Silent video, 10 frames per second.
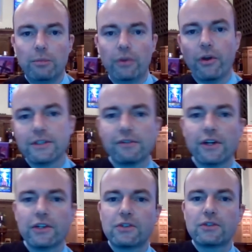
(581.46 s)
But those of
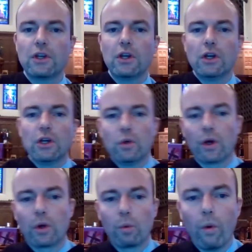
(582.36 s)
us
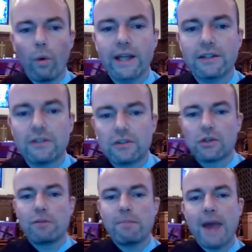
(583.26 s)
who are white
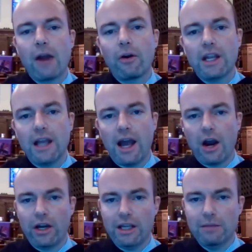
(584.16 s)
should marry
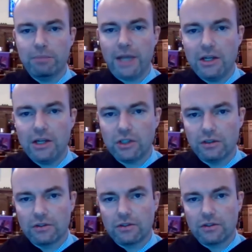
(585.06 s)
our
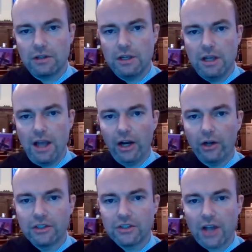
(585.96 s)
impatience and our
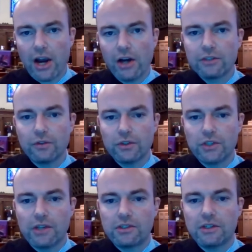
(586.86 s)
desires for
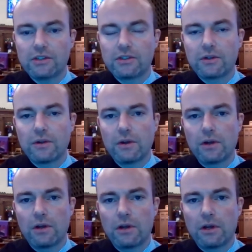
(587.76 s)
justice
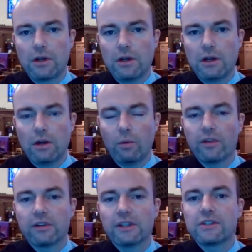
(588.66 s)

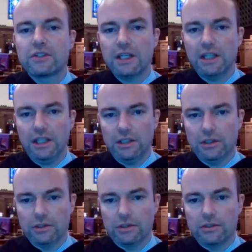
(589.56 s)
with listening
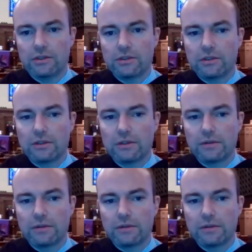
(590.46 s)
ears.